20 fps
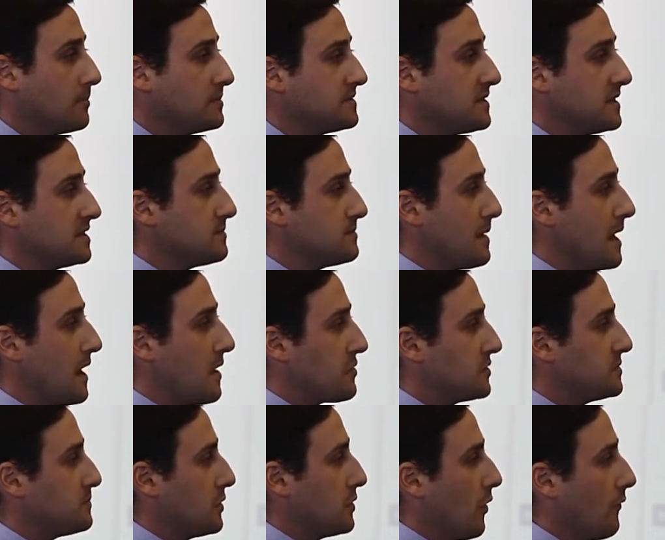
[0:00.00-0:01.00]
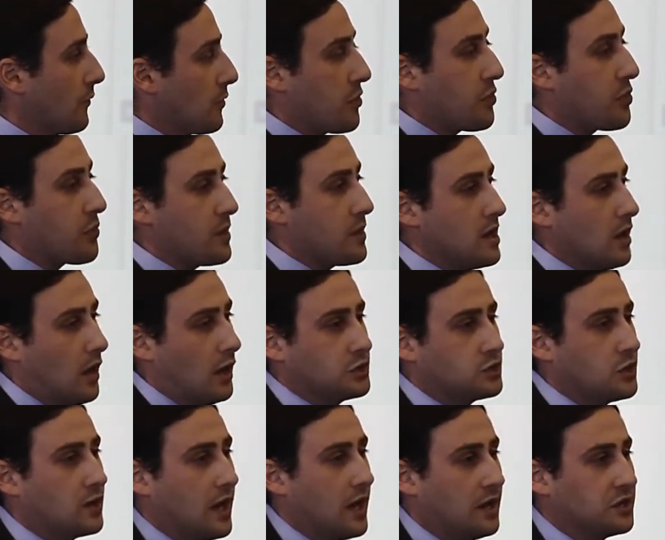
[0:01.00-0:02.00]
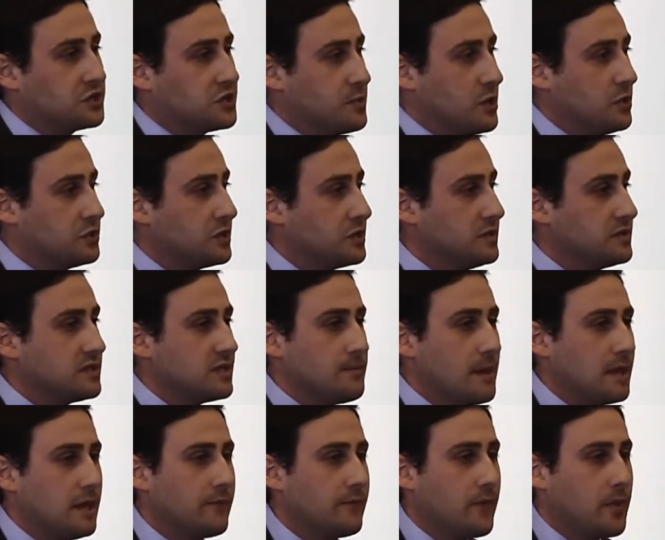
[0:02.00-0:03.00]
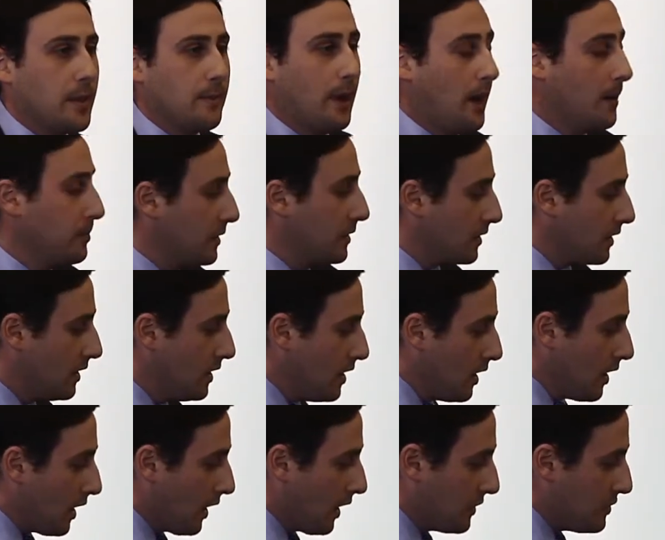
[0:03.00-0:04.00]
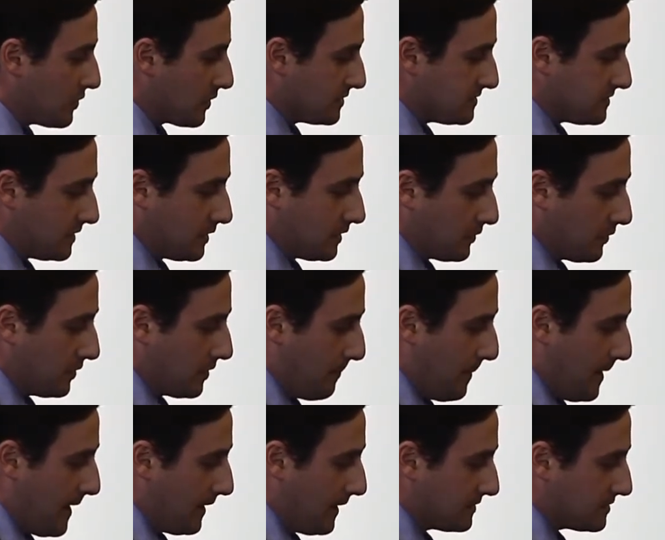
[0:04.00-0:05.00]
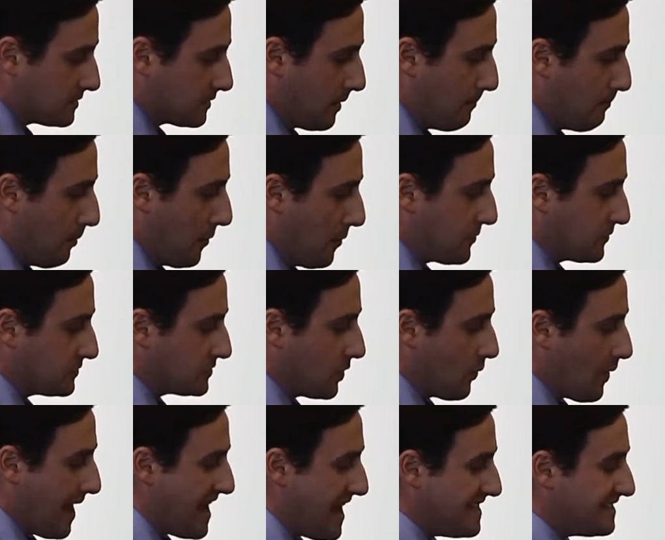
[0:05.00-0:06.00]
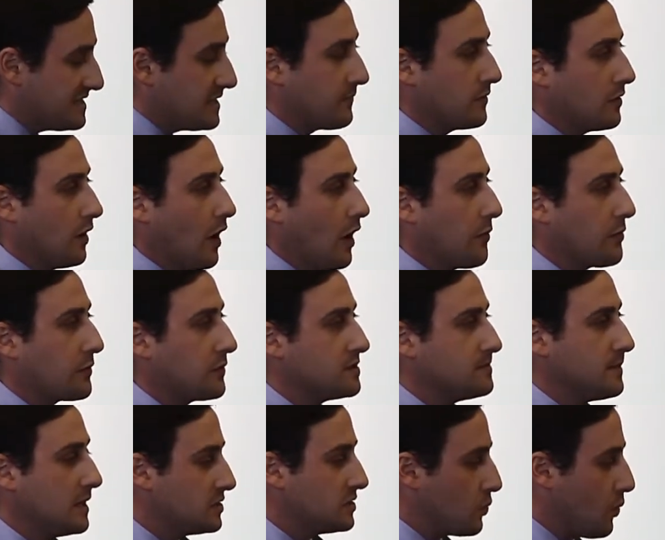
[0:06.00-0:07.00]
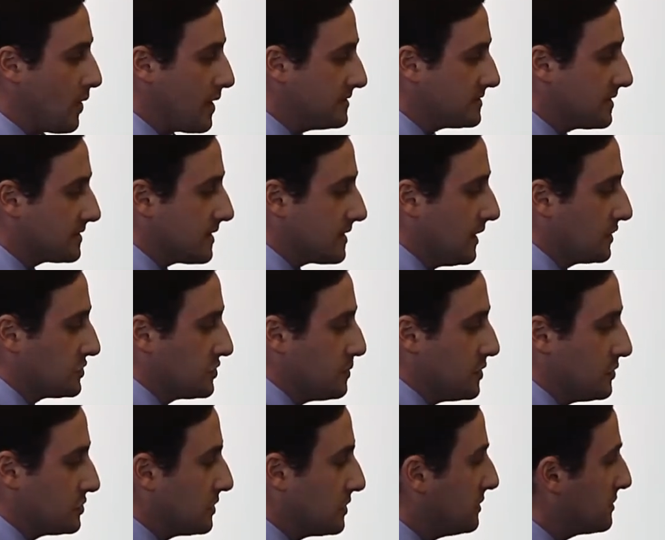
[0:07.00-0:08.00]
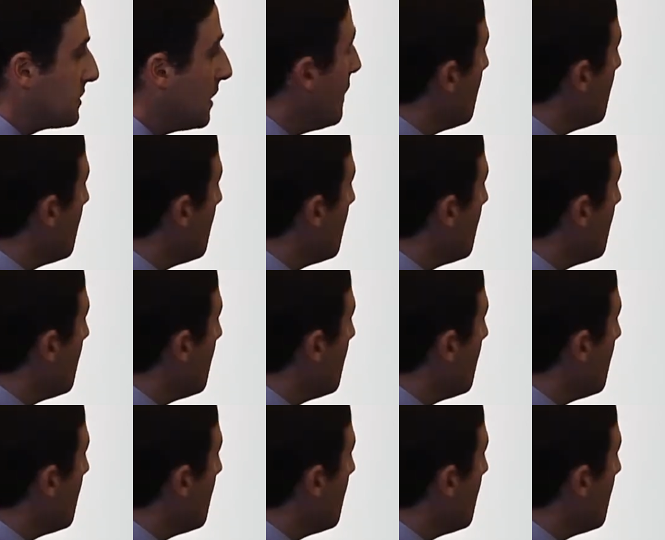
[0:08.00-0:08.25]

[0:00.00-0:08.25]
Since May, there's been over 300 contributions submitted from the public. You can see here in the past month or so, 8 different authors made 26 contributions.